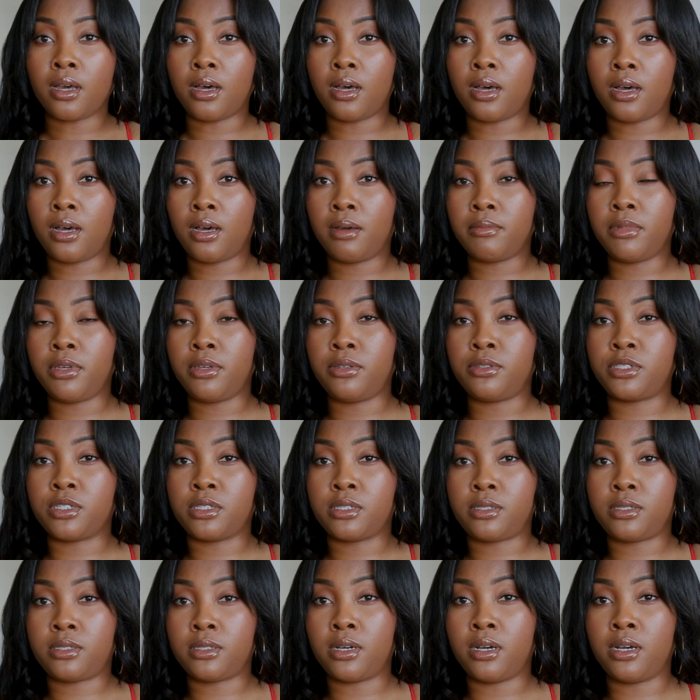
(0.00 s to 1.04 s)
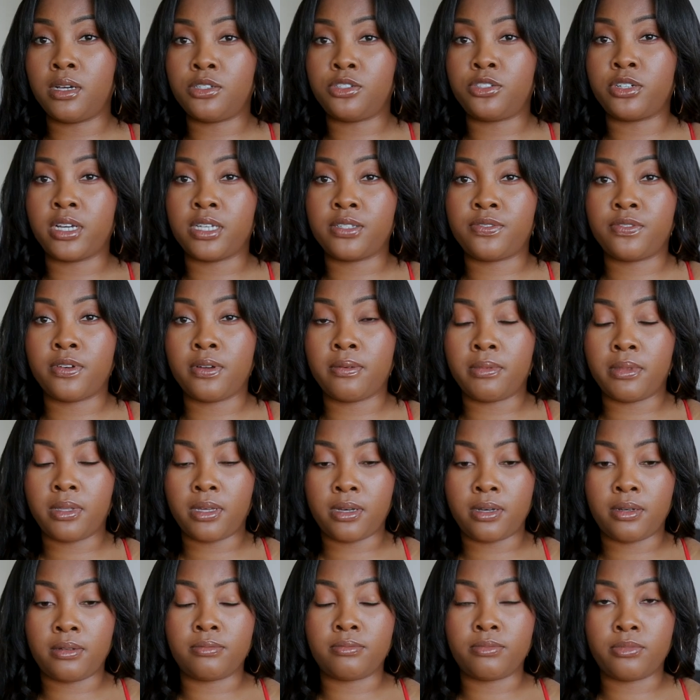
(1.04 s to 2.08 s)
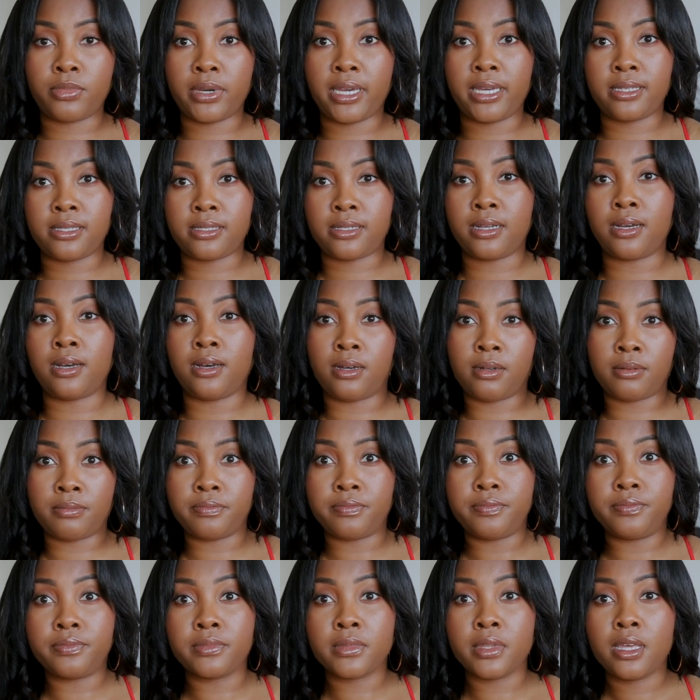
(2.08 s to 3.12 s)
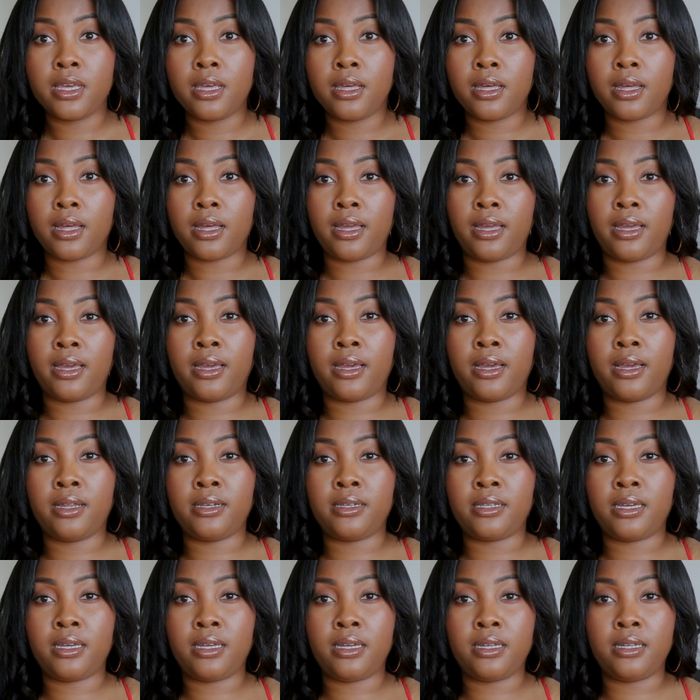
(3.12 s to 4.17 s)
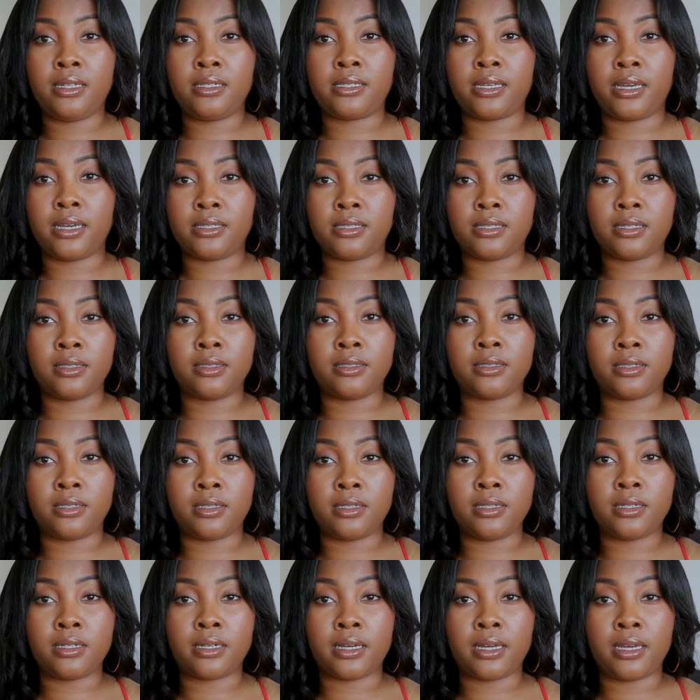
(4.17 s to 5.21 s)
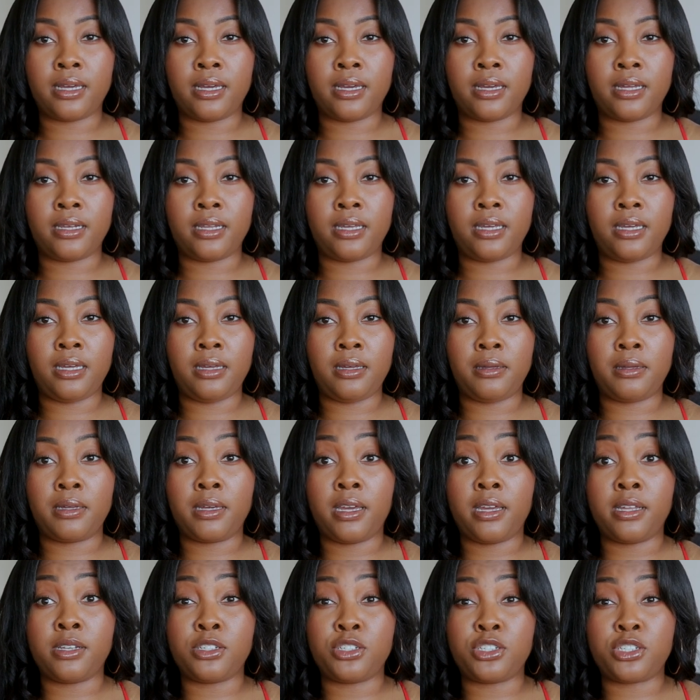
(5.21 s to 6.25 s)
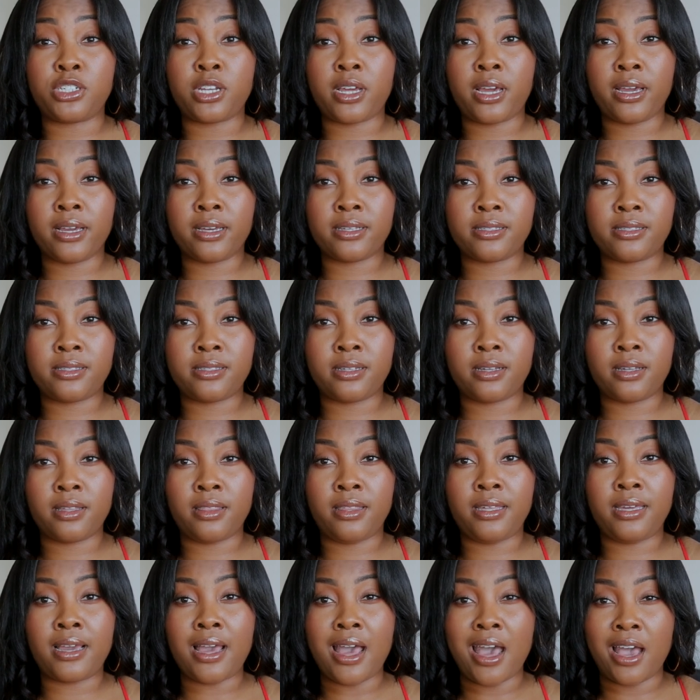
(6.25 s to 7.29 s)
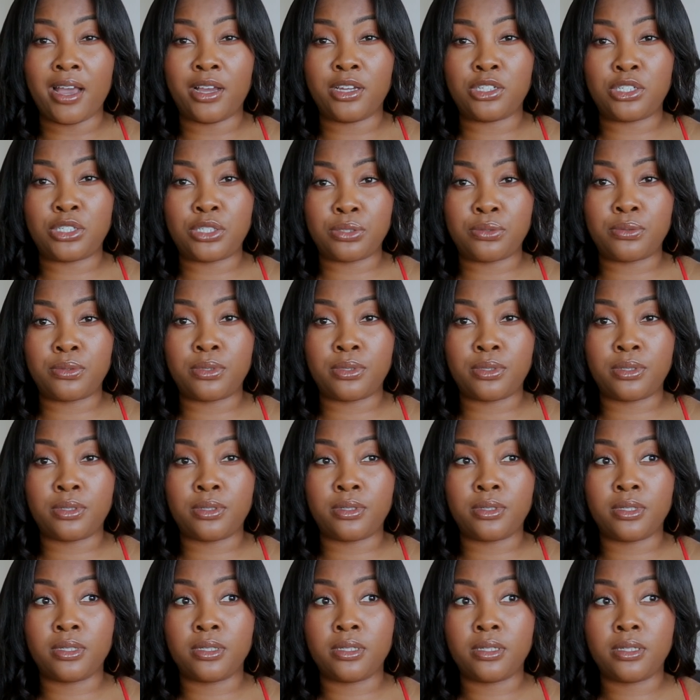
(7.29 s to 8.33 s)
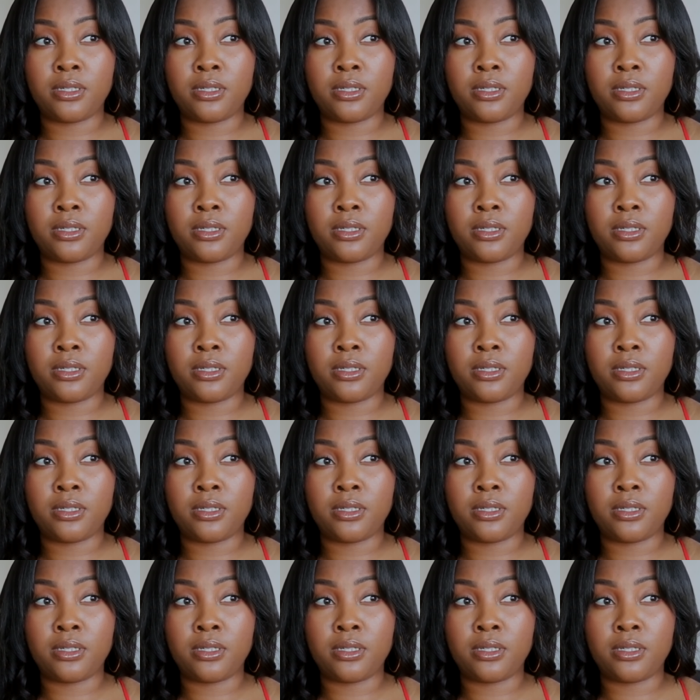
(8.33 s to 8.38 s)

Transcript: Um, you just undress from the waist up and he takes a look and he injects the actual